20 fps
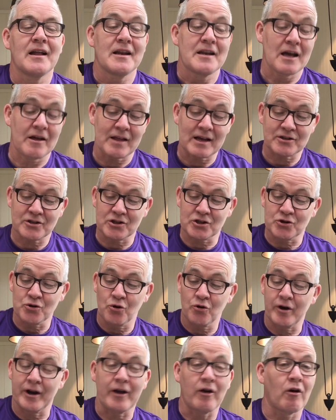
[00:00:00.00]
Now that's the
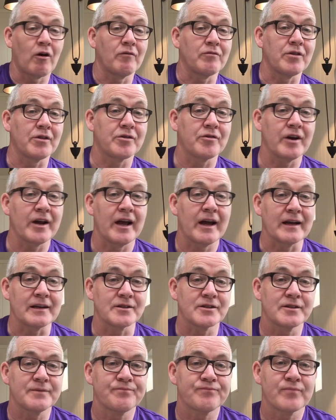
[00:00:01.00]
story of the three
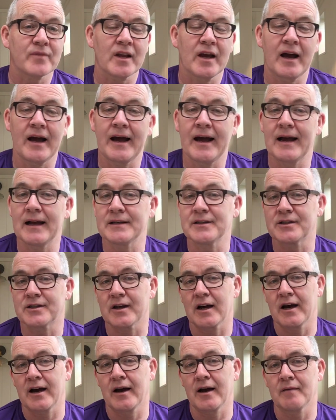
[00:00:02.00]
eggs, and
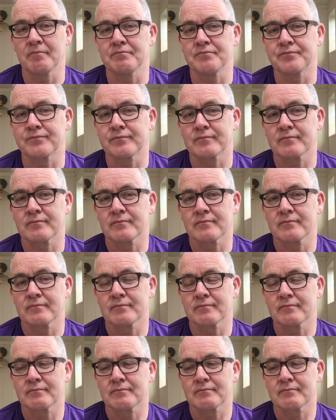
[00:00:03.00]
I'm
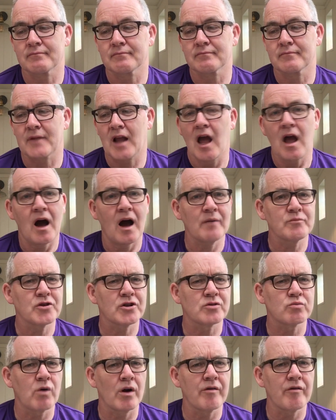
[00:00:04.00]

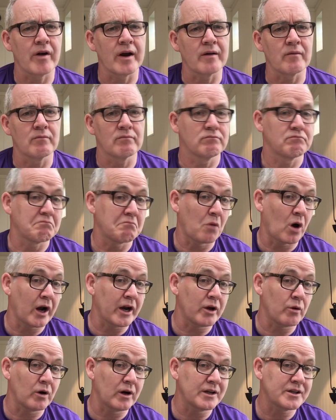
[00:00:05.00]
just wondering, while
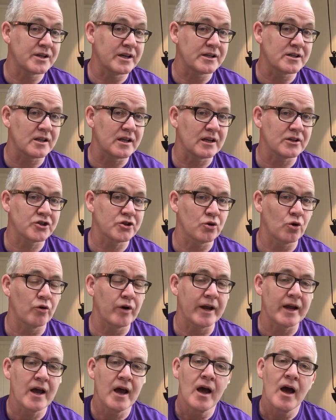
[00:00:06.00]
you were listening to that
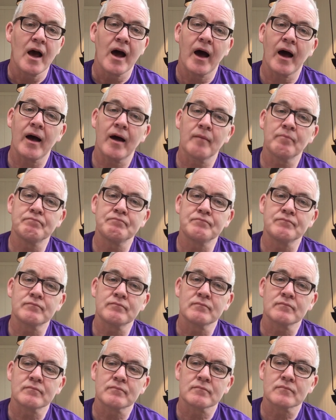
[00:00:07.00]
story,
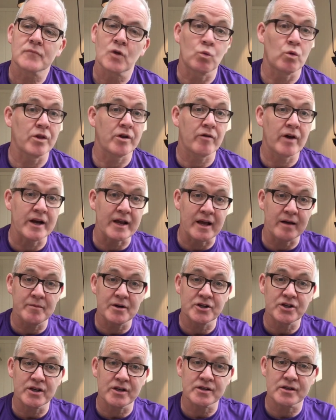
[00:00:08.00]
were there any
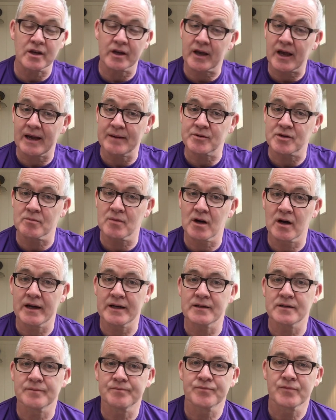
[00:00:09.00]
images that came to
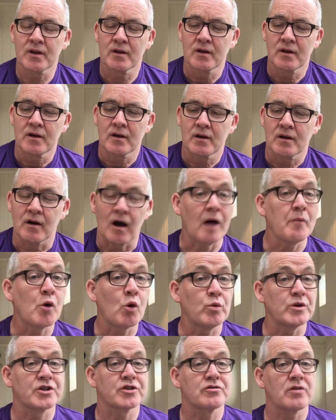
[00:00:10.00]
mind? I'm
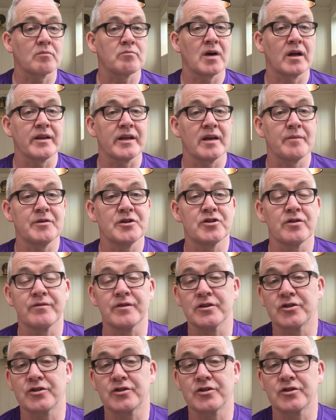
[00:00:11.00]
always struck by the image of